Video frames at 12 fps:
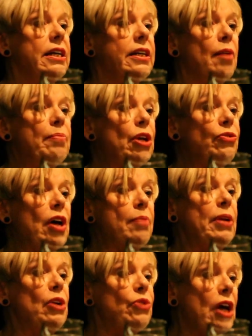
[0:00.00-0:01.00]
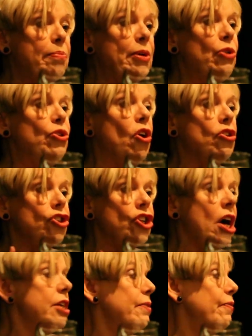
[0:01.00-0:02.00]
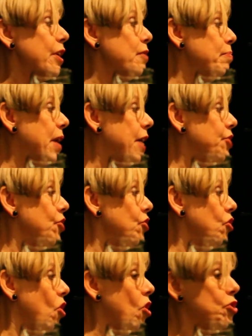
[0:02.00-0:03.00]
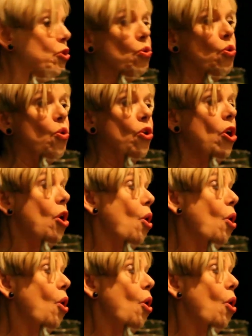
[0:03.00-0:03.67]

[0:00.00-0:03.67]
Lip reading: www.charterforcompassion.org,